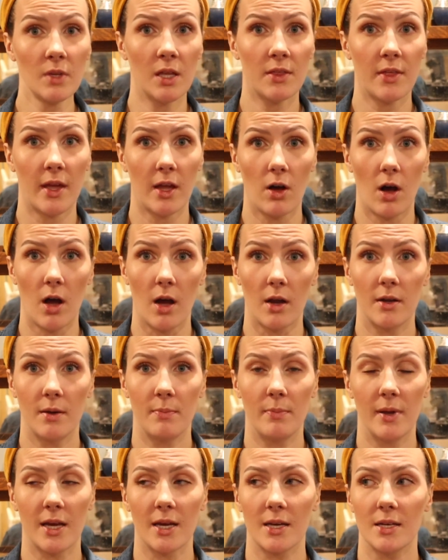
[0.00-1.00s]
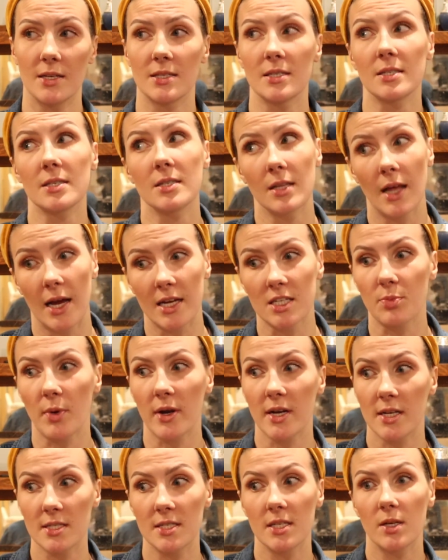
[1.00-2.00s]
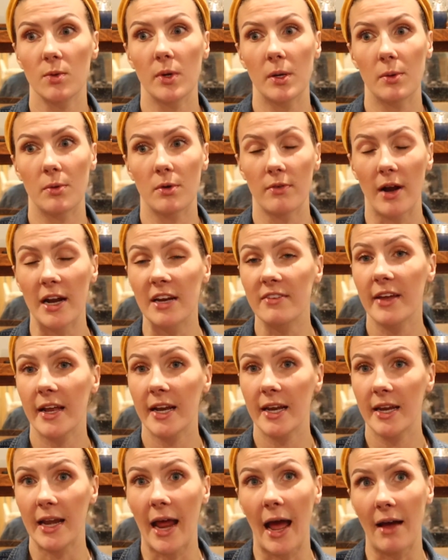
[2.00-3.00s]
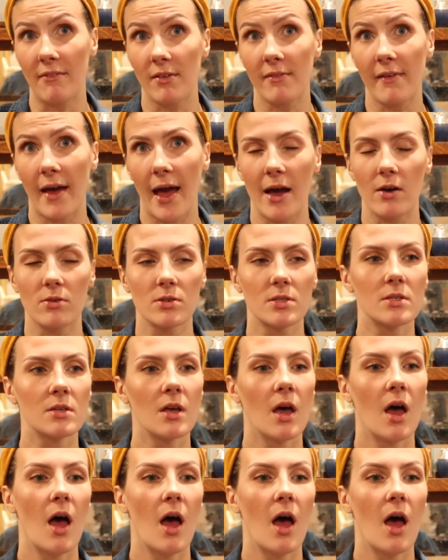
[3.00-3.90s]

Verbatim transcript: Thank God, because last pregnancy we were renovating half of a house.